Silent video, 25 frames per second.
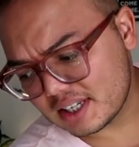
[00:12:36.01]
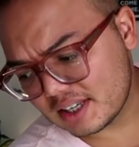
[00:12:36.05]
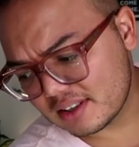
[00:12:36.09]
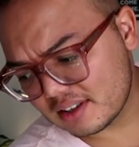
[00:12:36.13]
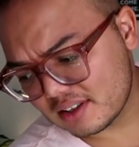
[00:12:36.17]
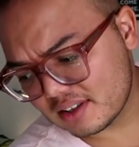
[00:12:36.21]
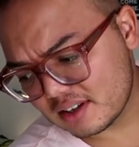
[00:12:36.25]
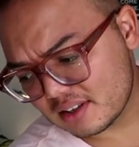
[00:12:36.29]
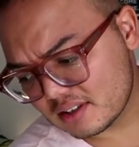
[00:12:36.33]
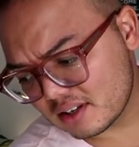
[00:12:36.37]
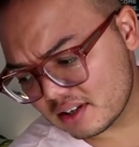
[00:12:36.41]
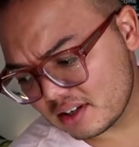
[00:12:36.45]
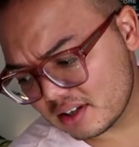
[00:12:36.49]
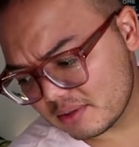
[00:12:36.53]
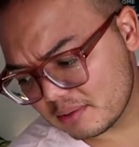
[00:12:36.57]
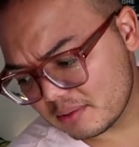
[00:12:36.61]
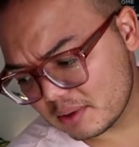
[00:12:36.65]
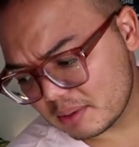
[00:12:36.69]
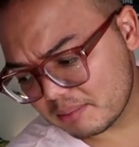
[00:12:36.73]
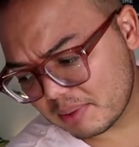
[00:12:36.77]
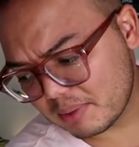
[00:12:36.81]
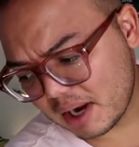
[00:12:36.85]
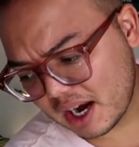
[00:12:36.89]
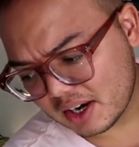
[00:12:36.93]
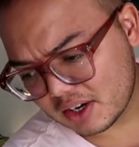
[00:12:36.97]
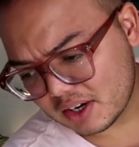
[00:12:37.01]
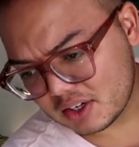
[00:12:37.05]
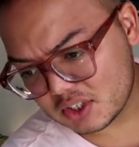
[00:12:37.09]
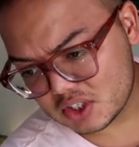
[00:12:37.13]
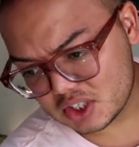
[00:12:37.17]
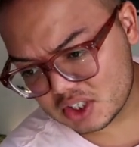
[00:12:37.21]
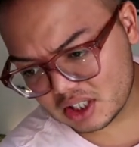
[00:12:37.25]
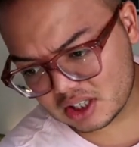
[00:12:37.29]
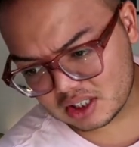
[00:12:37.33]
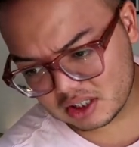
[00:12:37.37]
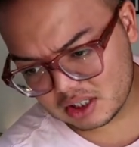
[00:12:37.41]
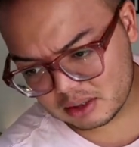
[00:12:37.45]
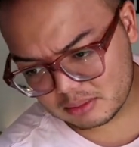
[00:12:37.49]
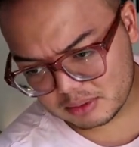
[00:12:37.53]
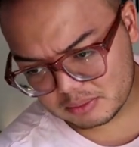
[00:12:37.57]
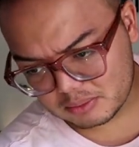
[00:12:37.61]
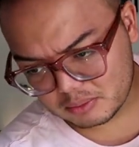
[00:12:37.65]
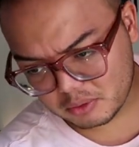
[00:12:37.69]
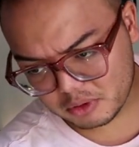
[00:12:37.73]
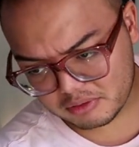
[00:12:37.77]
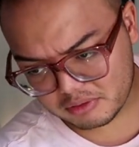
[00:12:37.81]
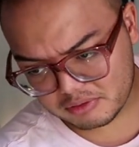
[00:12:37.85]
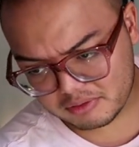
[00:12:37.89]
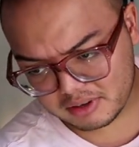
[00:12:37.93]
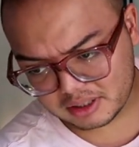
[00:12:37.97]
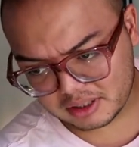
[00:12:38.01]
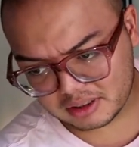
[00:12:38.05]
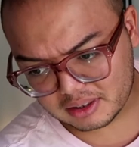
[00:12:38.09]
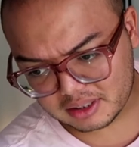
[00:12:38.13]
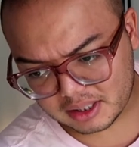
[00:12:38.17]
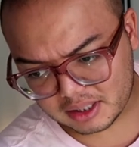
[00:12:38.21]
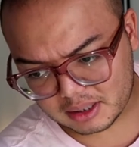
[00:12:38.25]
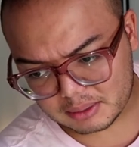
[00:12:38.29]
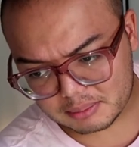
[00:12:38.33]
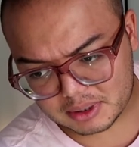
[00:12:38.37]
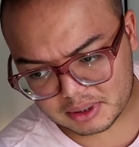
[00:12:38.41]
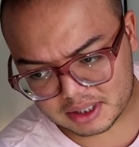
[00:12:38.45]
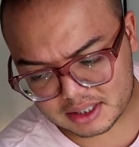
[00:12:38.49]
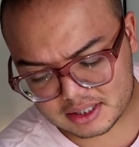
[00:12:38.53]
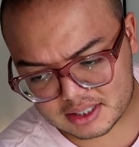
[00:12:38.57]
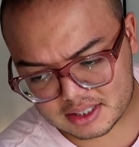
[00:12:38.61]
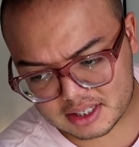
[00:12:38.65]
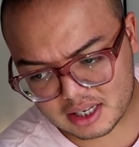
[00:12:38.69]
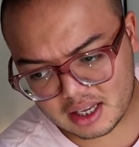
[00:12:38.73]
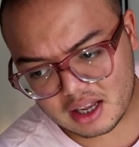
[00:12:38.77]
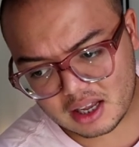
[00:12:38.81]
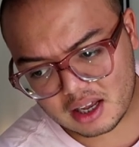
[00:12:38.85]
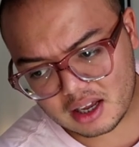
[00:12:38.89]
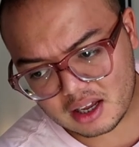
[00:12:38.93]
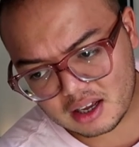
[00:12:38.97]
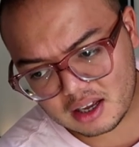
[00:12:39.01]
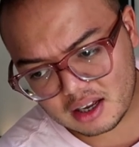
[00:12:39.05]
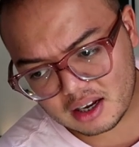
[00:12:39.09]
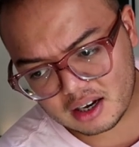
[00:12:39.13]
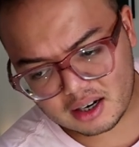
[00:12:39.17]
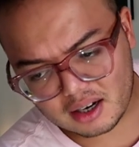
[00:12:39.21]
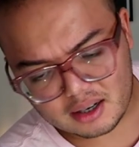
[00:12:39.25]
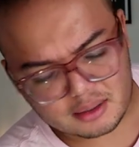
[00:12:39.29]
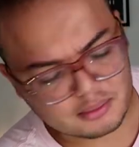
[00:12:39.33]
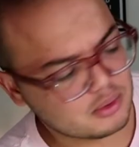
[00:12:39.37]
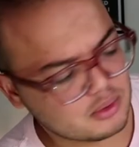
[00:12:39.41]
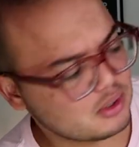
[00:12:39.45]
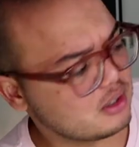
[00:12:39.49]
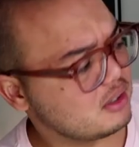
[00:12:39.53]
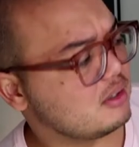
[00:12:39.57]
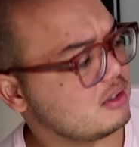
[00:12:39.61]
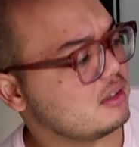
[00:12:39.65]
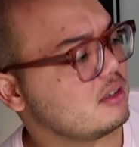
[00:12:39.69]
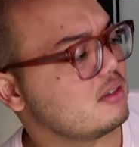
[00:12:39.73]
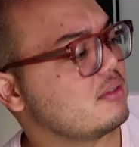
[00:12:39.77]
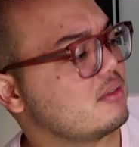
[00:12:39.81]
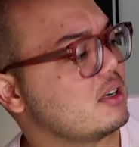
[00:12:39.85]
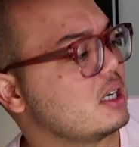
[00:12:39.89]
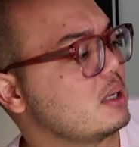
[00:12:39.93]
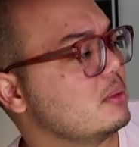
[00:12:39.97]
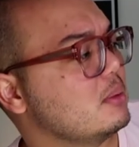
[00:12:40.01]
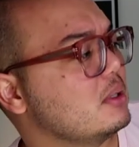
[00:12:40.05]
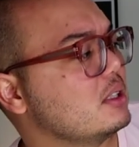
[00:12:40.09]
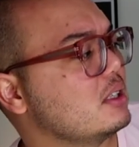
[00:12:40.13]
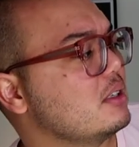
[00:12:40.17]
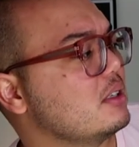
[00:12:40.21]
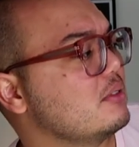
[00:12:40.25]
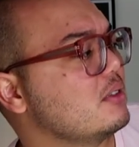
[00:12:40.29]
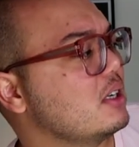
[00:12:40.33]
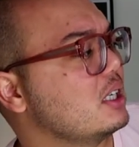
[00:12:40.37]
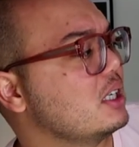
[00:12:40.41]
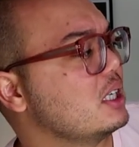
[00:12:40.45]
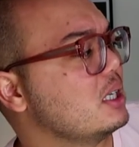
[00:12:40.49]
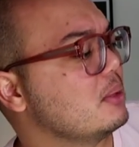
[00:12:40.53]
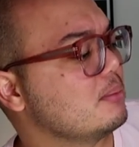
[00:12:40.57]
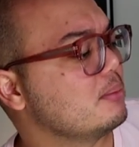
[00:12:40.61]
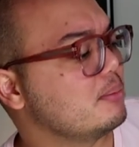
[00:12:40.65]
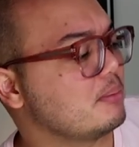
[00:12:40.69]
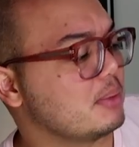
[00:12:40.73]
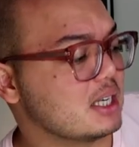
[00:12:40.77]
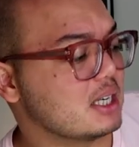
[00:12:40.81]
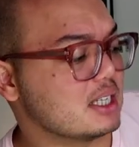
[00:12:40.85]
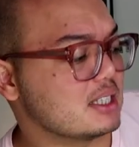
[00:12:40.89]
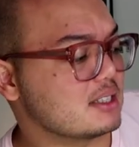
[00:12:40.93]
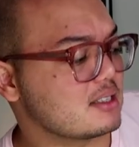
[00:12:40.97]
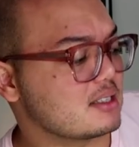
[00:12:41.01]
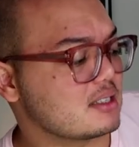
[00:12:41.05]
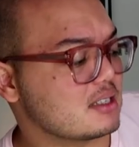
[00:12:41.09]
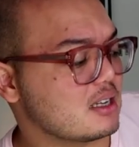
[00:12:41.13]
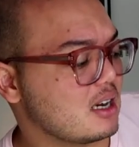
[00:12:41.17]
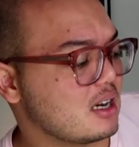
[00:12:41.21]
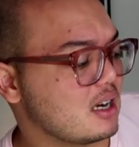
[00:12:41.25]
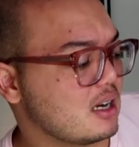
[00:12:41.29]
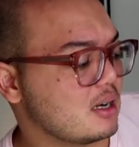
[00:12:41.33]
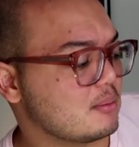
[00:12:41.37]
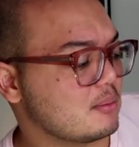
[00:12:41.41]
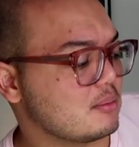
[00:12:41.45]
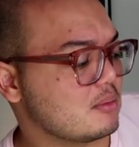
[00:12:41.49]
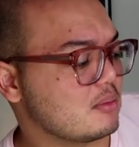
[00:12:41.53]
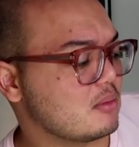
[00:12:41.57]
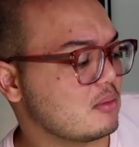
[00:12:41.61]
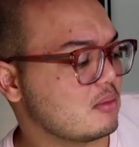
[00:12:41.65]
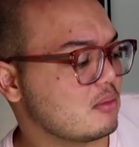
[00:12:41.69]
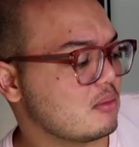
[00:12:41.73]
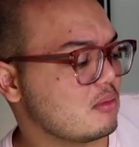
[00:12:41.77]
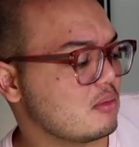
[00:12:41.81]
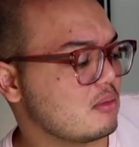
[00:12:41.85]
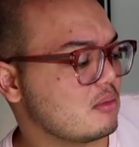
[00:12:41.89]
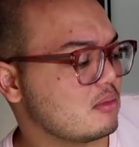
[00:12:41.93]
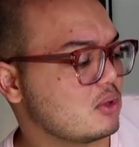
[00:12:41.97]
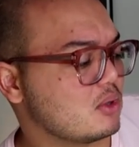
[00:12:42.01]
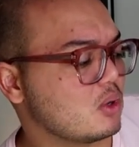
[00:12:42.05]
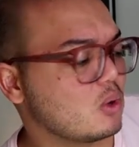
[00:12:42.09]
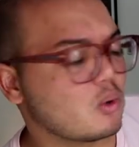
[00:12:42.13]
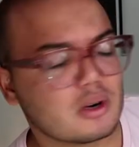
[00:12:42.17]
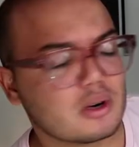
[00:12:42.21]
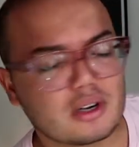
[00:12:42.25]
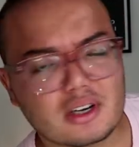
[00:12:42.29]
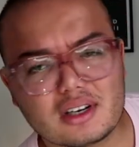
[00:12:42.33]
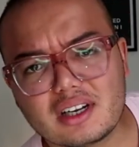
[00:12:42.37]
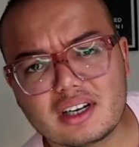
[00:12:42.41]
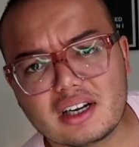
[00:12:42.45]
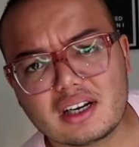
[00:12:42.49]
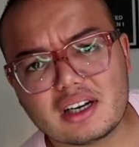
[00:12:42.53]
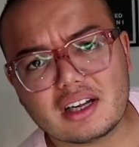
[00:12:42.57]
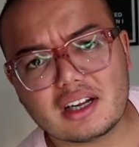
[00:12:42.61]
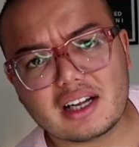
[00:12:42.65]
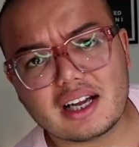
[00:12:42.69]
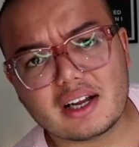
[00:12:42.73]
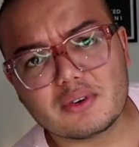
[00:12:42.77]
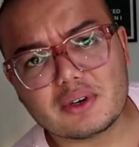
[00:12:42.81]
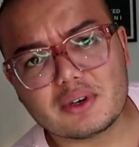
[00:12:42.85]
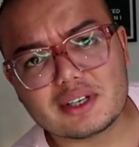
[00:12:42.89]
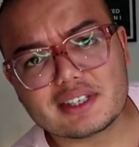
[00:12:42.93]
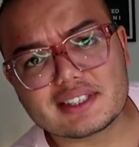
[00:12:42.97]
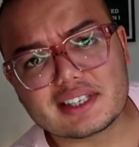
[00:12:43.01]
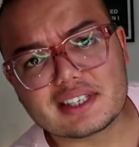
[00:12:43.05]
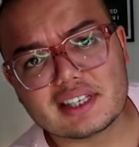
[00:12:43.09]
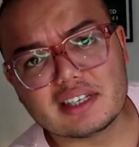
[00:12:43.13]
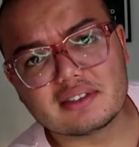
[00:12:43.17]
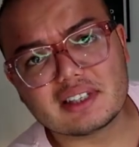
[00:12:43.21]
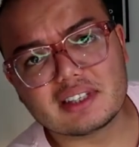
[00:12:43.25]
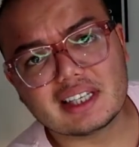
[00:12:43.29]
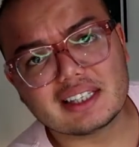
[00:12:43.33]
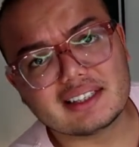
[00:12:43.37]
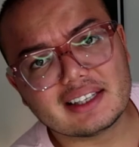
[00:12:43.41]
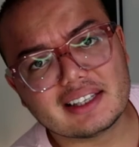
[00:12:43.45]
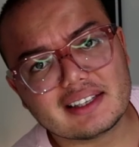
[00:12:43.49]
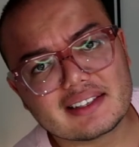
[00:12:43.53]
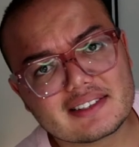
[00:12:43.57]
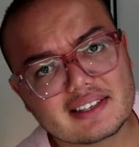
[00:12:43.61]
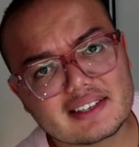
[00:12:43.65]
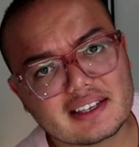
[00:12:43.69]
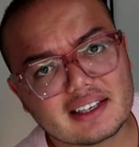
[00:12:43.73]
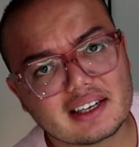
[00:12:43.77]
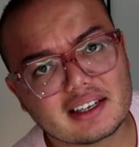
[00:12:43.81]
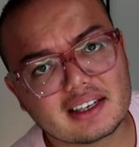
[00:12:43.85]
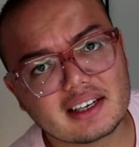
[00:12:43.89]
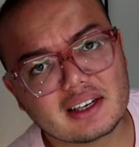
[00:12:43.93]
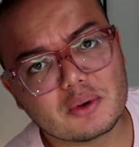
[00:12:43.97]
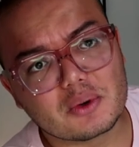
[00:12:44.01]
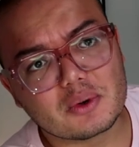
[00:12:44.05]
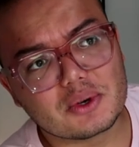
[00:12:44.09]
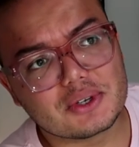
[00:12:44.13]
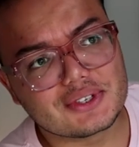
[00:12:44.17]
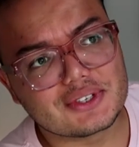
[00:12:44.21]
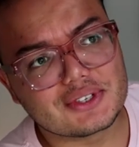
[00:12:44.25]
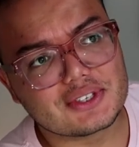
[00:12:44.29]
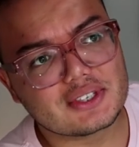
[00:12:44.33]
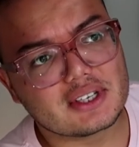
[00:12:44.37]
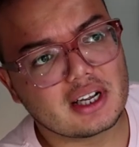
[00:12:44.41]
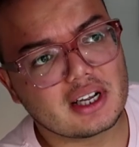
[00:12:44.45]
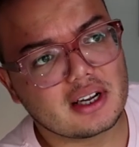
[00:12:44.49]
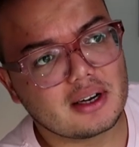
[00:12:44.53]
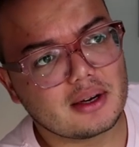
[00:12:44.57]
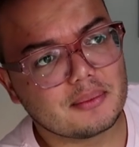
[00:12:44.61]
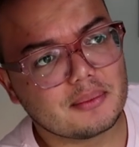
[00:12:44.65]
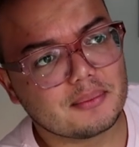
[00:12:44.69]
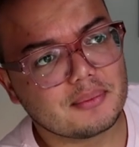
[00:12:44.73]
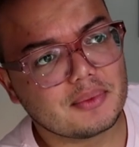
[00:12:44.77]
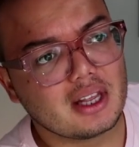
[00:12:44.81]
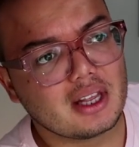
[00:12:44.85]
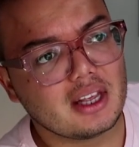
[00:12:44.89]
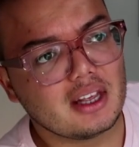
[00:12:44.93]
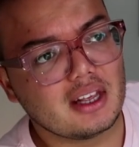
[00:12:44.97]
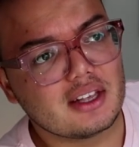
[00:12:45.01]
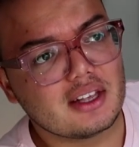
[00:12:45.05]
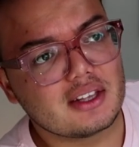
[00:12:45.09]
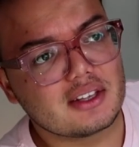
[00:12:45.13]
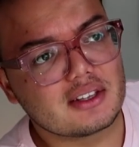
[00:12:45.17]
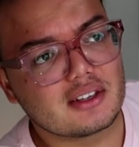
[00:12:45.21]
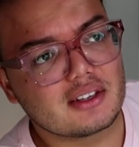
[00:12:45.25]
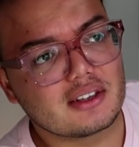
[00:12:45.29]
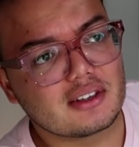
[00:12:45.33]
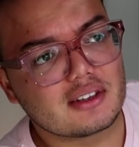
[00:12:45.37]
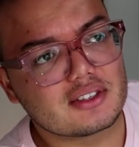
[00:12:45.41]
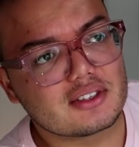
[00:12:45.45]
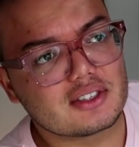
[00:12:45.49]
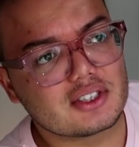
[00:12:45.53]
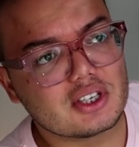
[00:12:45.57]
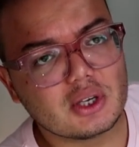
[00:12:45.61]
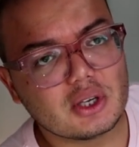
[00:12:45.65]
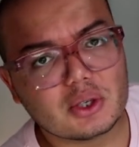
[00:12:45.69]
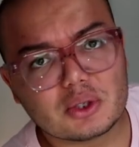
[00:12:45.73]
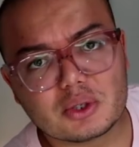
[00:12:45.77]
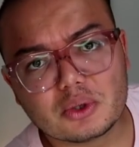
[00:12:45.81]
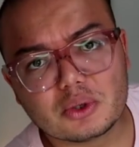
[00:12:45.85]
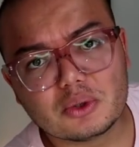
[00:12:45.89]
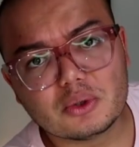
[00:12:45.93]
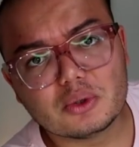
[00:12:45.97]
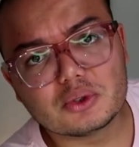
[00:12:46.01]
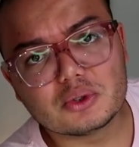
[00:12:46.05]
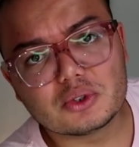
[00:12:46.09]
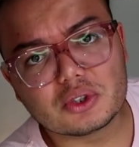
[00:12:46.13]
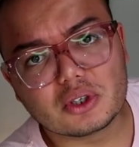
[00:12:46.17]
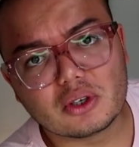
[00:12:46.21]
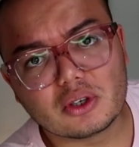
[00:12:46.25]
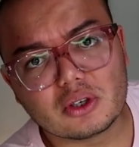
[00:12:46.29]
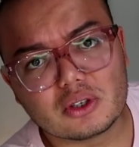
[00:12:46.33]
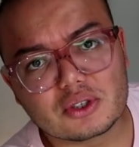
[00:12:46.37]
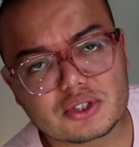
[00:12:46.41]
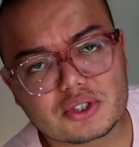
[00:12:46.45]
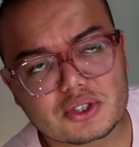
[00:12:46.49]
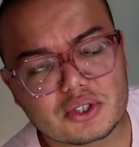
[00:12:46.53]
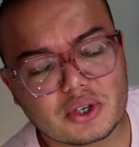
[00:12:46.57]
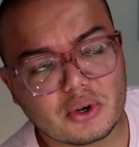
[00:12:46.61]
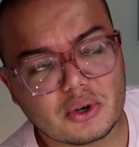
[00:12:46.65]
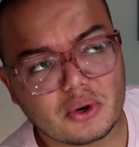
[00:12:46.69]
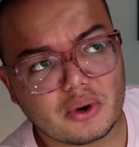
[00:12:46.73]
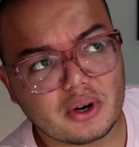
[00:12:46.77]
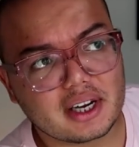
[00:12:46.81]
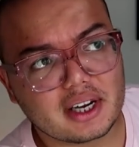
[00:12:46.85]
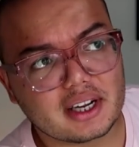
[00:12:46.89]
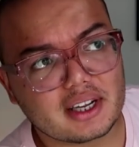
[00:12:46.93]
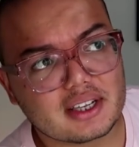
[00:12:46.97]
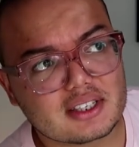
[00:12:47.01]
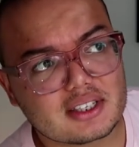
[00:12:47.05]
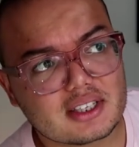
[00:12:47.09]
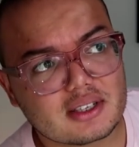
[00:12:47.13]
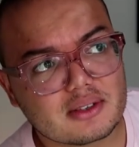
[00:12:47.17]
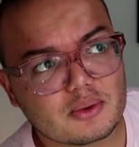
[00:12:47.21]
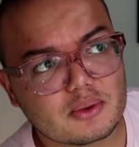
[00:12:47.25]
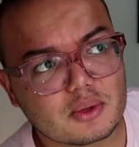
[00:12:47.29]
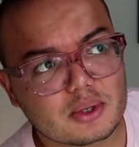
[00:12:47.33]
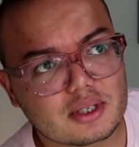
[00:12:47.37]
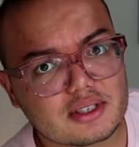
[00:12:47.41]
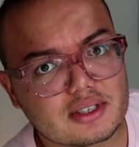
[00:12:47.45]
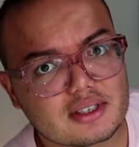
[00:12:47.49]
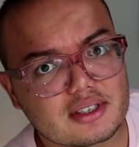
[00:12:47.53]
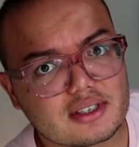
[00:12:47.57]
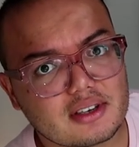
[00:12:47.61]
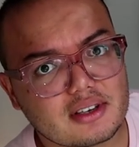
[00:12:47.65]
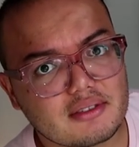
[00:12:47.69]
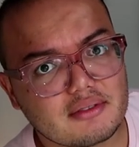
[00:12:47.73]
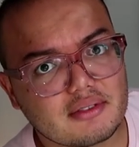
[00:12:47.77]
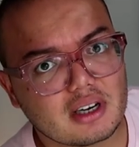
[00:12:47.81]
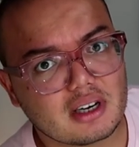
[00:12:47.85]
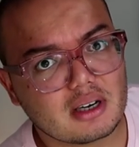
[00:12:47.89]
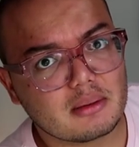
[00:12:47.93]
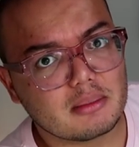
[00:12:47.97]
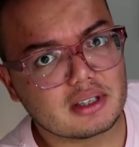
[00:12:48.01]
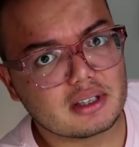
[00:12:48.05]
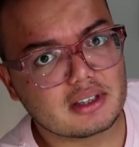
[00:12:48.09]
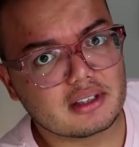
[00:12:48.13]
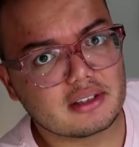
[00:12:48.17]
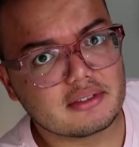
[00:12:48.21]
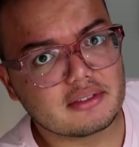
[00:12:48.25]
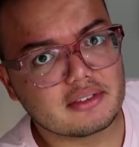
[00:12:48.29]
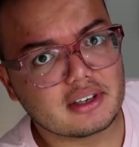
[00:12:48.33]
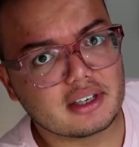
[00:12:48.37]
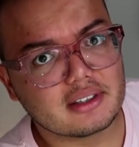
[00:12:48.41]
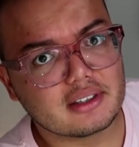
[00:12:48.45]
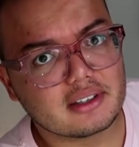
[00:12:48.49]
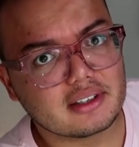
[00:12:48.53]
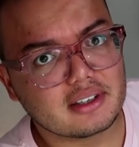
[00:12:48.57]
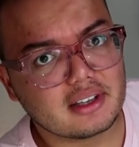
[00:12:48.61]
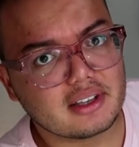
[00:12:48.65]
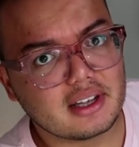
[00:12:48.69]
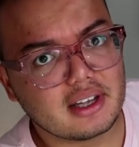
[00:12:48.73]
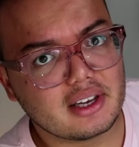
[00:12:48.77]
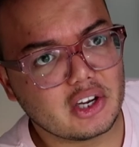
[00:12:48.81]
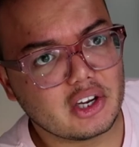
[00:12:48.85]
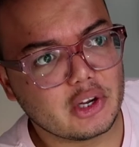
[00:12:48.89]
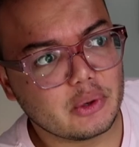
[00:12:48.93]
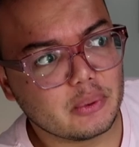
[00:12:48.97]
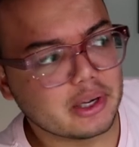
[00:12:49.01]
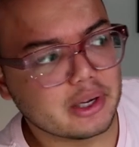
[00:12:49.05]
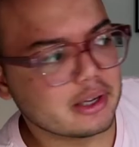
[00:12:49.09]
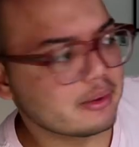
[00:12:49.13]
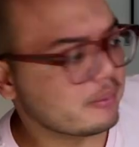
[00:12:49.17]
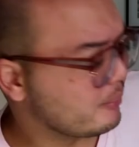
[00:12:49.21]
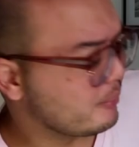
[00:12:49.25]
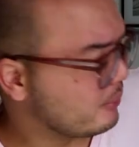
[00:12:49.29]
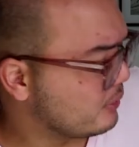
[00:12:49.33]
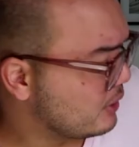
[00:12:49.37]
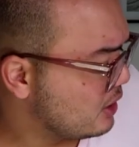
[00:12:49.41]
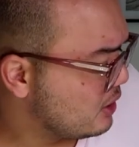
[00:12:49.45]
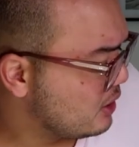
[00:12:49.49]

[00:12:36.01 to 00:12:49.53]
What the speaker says: I think it could have been packaged a little bit more friendly, but or environmentally friendly. But the order that I received, it did say that it was CO2 neutral, so I guess it was environmentally friendly anyway.